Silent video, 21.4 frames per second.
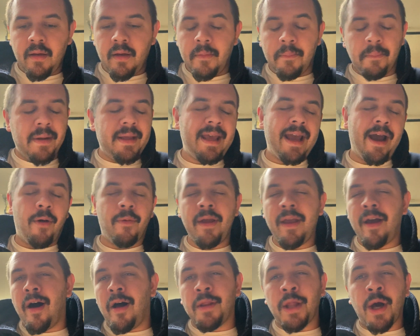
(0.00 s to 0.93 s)
But yeah,
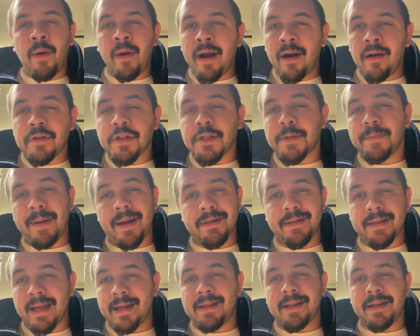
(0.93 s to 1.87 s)
we all know Errol
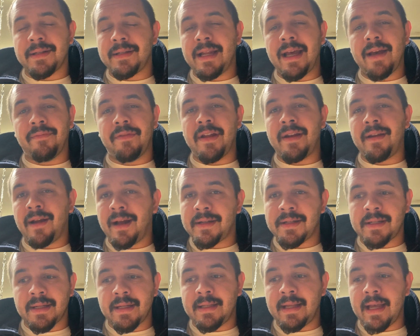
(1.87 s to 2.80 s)
Spence doesn't have the
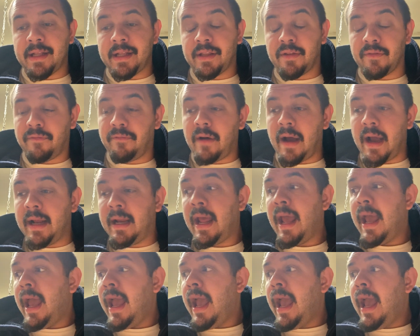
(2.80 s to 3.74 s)
nuts to take the fight.
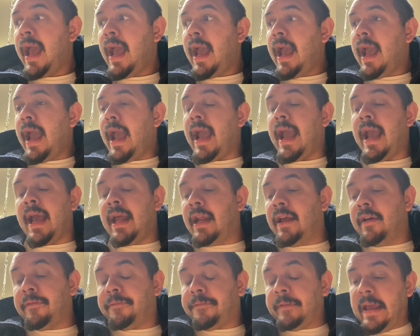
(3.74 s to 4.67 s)
And
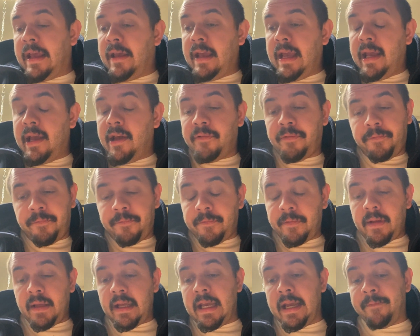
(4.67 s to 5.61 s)
if
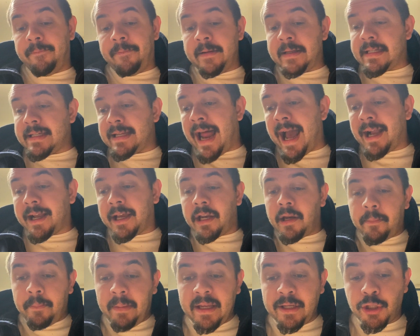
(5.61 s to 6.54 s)
it's not going
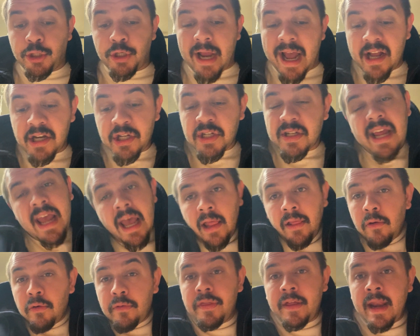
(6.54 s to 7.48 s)
to be Josh
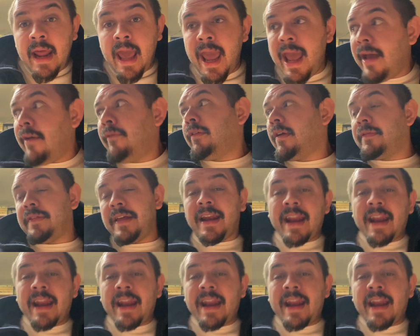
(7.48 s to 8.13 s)
Taylor, then have